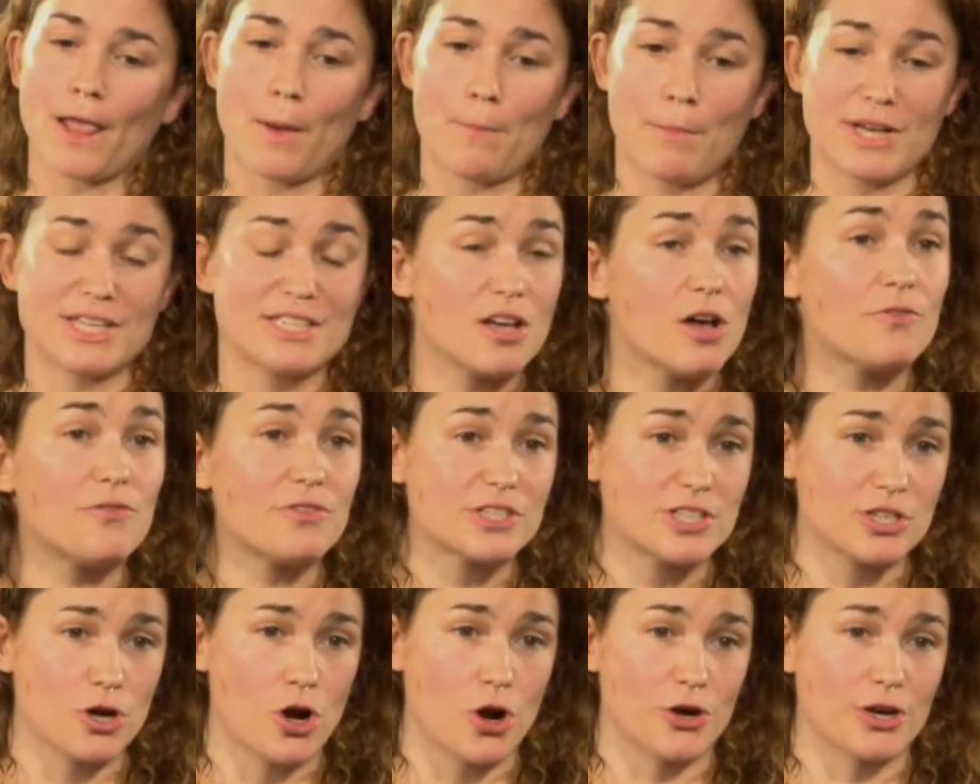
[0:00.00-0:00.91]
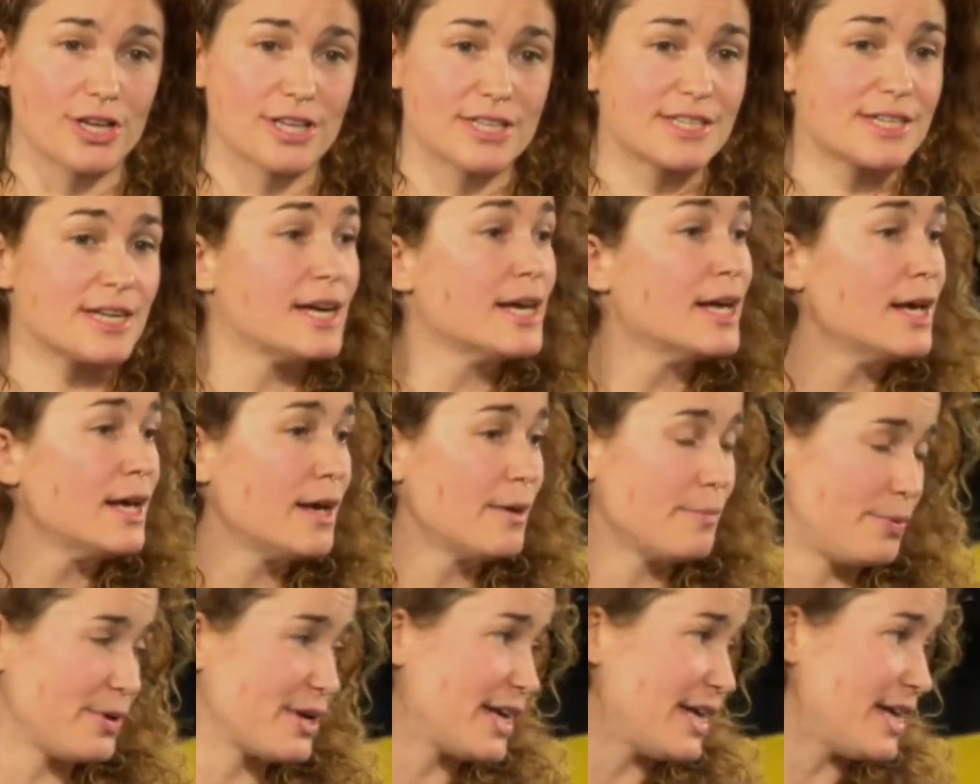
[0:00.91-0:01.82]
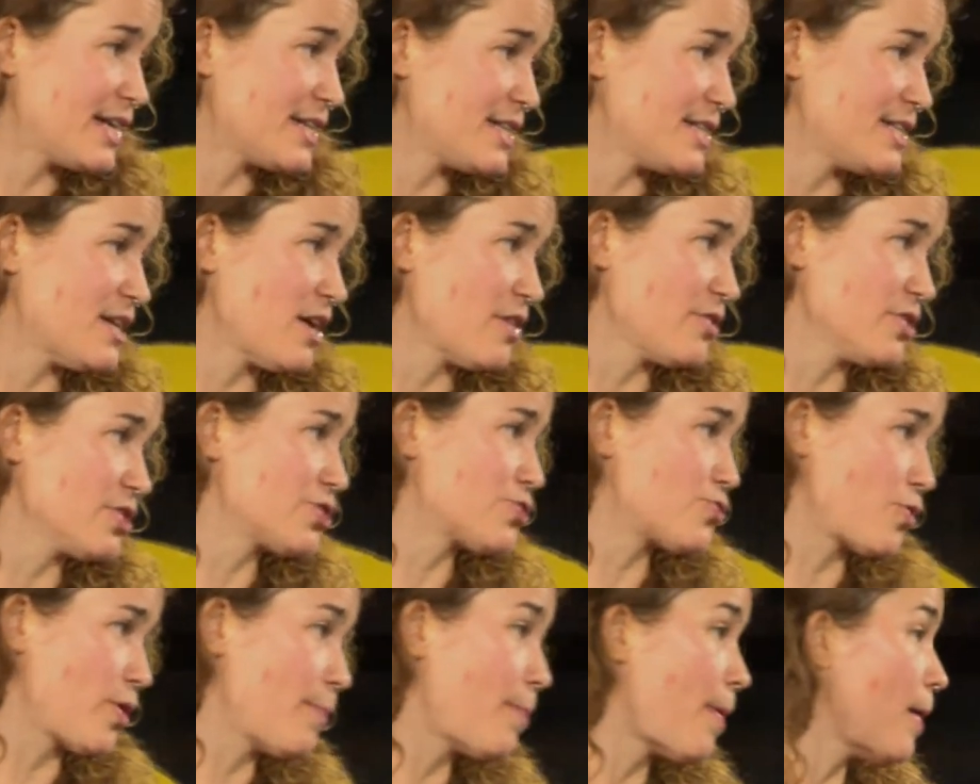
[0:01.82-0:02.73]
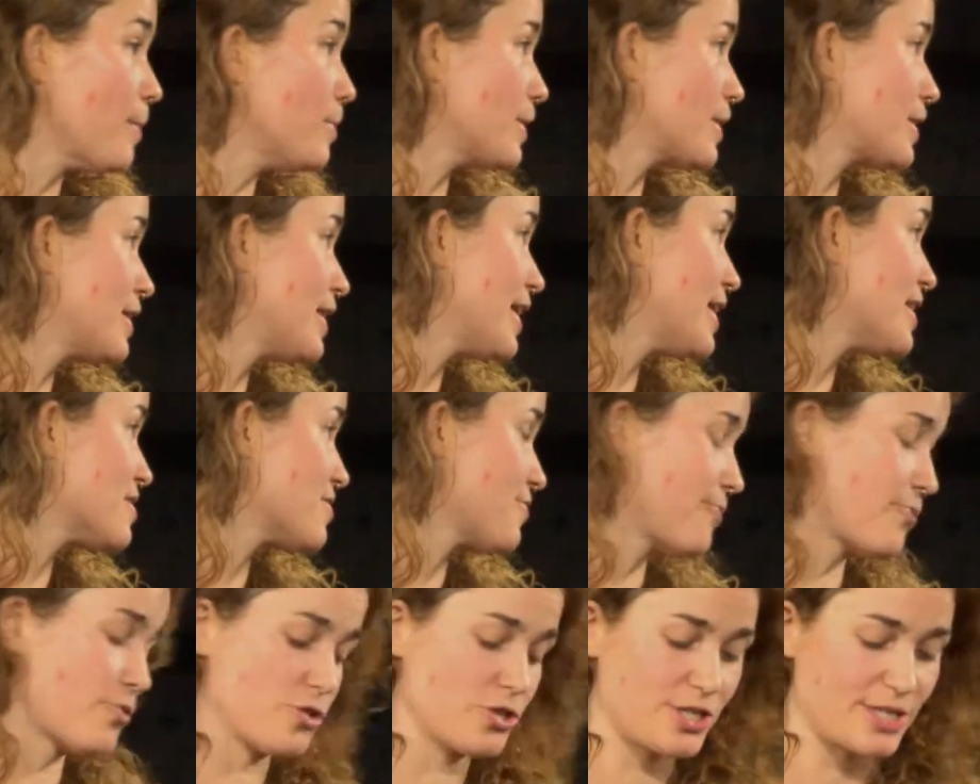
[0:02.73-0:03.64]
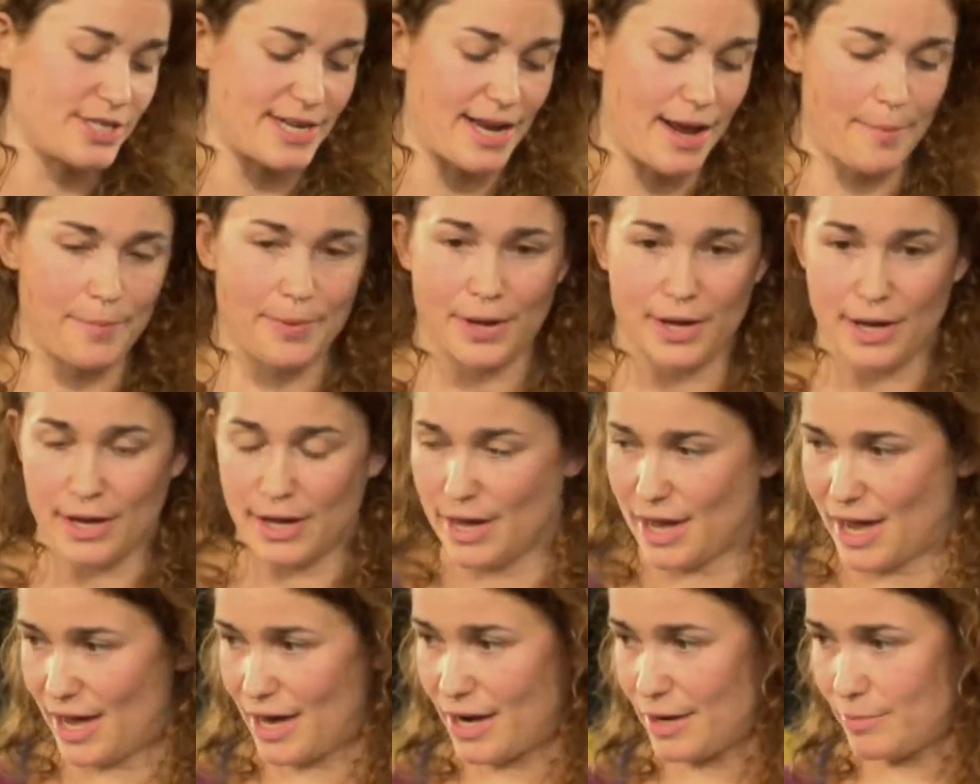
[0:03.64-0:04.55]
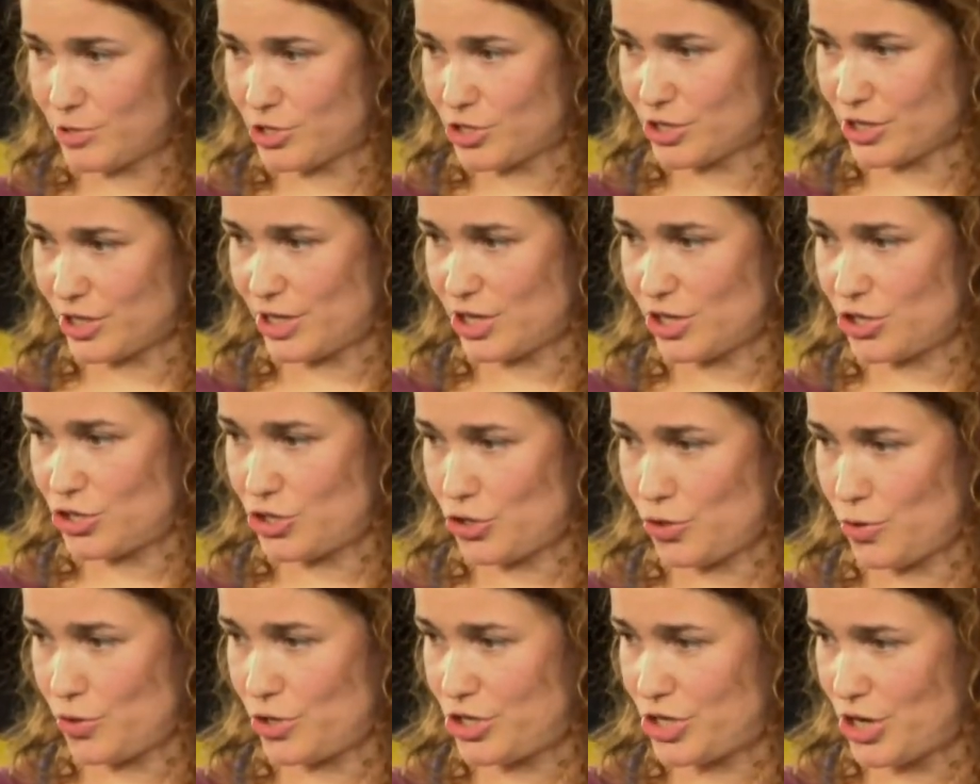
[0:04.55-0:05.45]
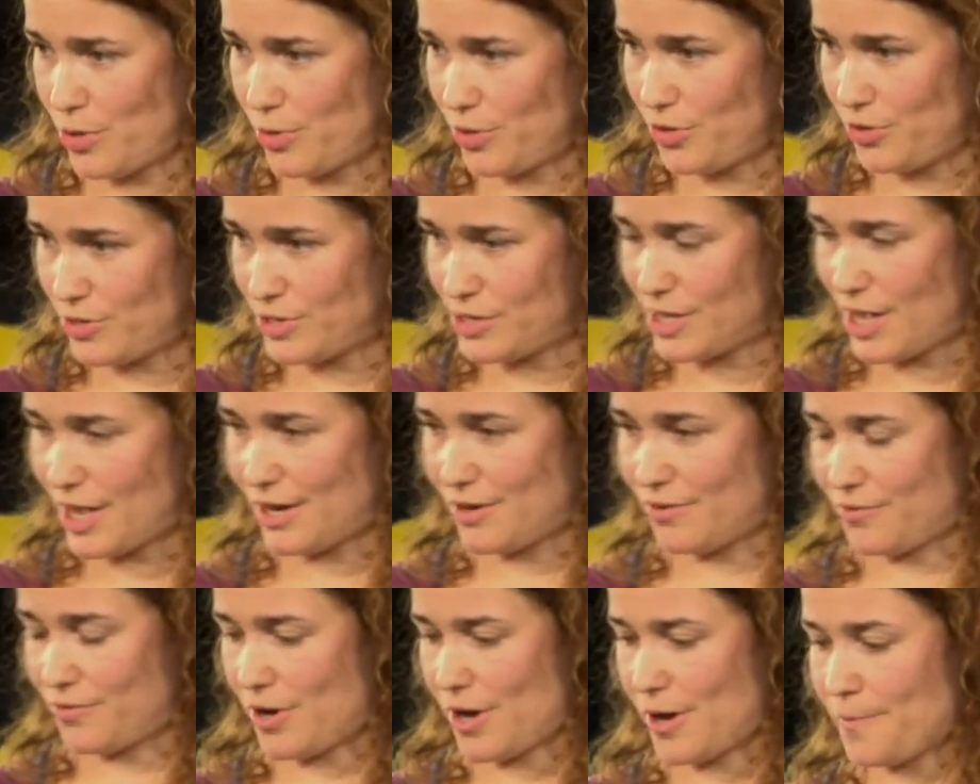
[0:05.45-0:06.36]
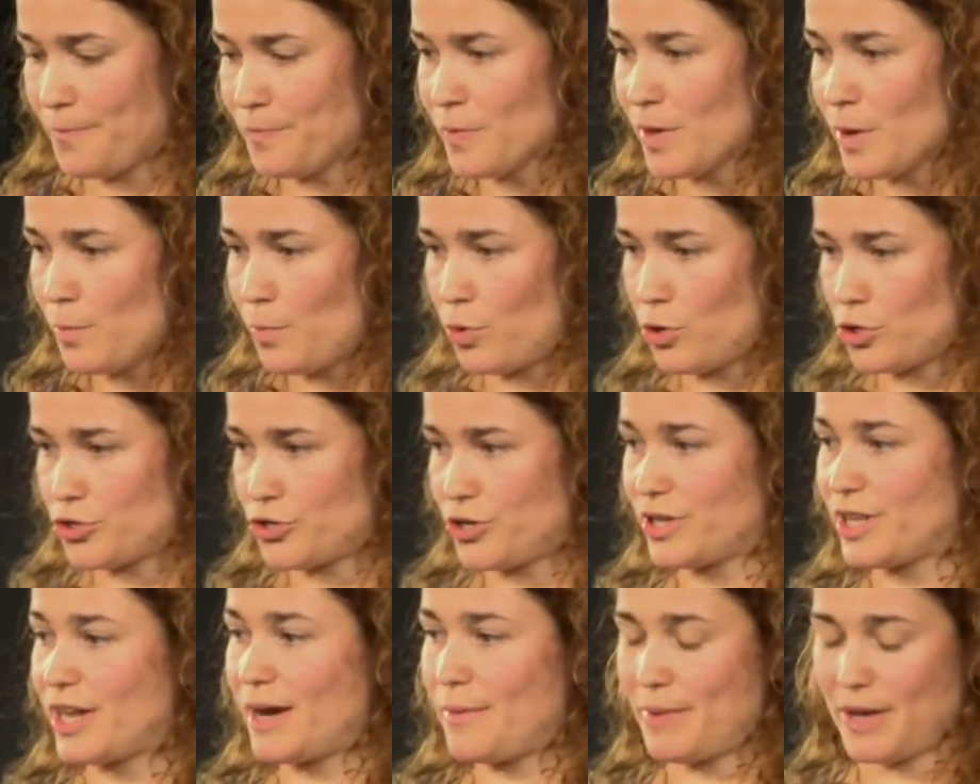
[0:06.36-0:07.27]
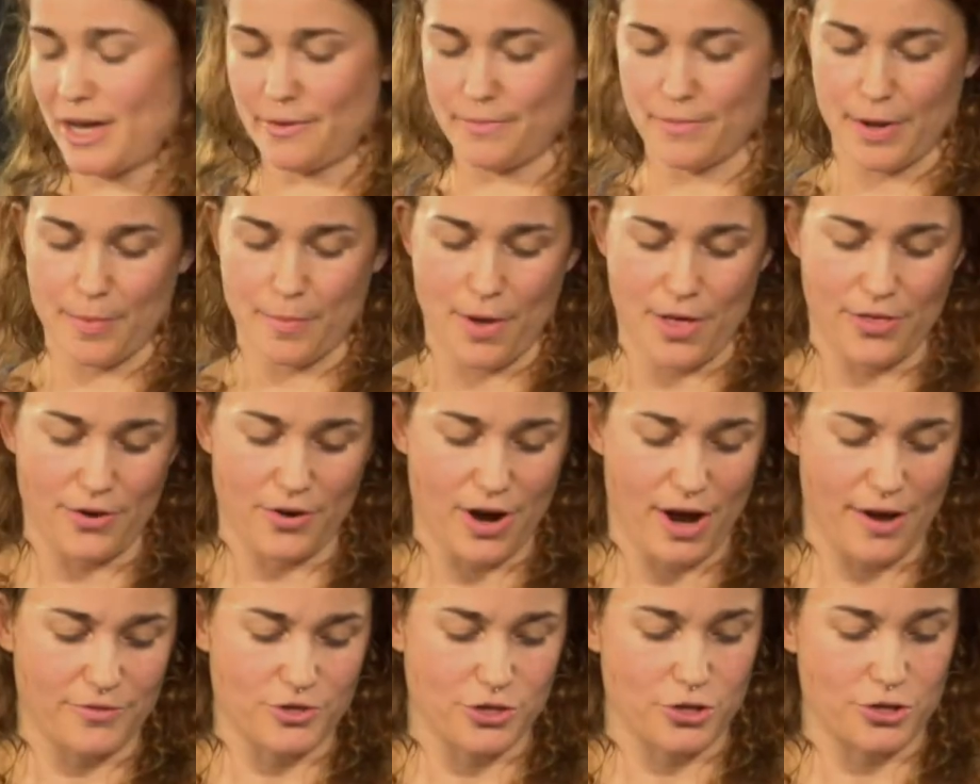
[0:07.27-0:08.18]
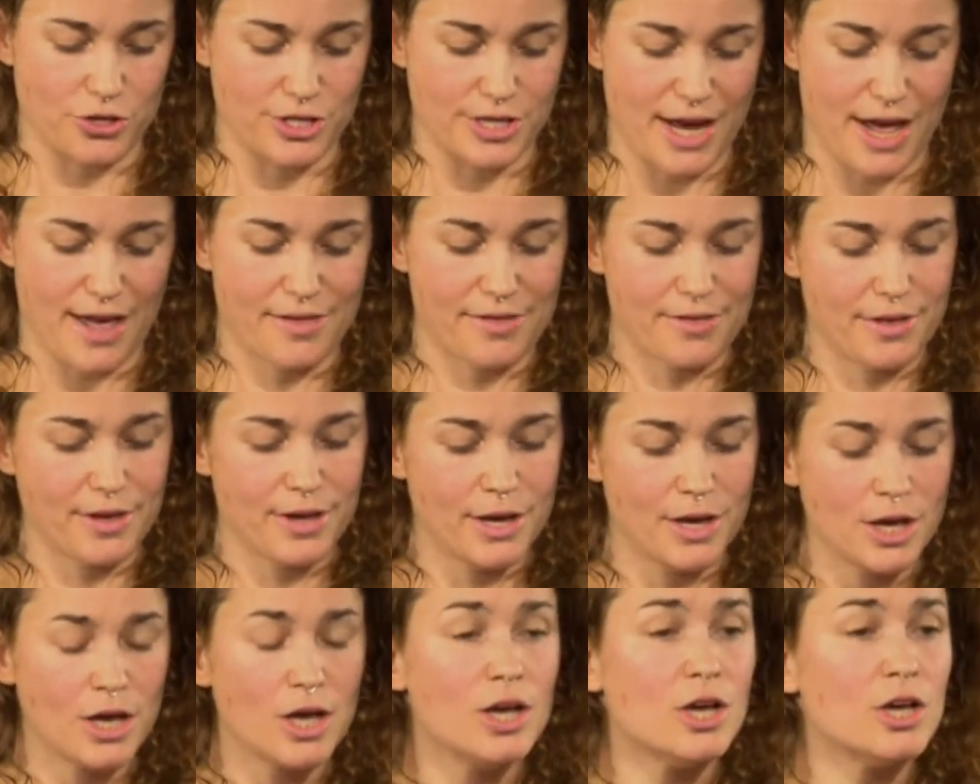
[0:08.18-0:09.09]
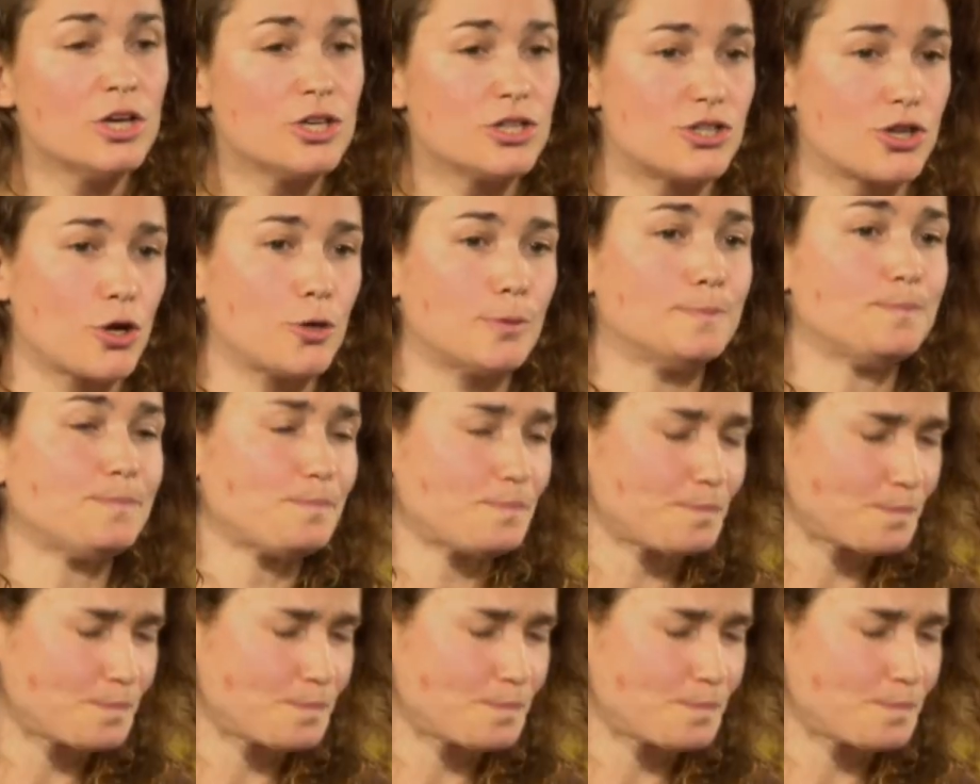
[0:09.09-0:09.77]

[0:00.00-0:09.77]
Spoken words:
Myself as an artist, beginning to tell this story publicly as a first step. And I'm just gonna share with you a slide of a portrait that I made of my mother after her death. So,